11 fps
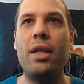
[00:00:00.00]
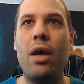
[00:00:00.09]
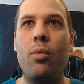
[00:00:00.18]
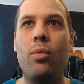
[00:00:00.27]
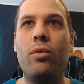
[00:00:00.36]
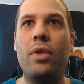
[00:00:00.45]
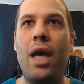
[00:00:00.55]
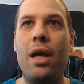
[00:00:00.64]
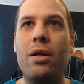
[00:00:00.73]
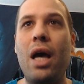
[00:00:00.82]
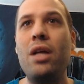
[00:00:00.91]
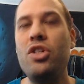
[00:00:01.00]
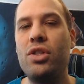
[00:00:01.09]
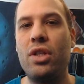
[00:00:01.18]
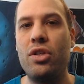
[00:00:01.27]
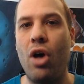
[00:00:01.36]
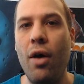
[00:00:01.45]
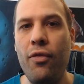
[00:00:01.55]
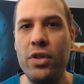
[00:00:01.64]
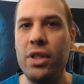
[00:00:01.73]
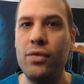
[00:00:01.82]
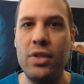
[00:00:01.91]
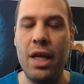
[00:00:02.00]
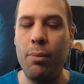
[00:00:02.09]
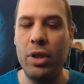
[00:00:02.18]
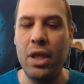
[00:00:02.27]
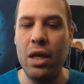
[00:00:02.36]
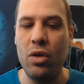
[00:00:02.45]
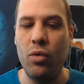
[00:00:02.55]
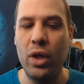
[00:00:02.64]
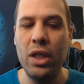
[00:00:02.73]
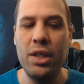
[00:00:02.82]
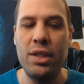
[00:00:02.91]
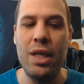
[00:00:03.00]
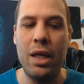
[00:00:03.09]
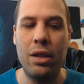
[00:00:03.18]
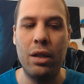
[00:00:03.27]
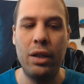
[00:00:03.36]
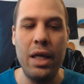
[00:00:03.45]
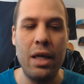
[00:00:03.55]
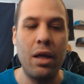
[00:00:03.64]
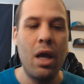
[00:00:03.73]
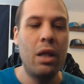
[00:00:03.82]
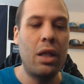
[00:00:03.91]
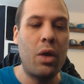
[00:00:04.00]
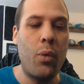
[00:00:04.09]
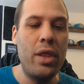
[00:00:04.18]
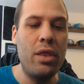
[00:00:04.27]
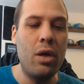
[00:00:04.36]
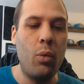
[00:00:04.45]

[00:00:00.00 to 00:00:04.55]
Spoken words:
That not just the Dolphins have seen, but that you really see in the league. Like when the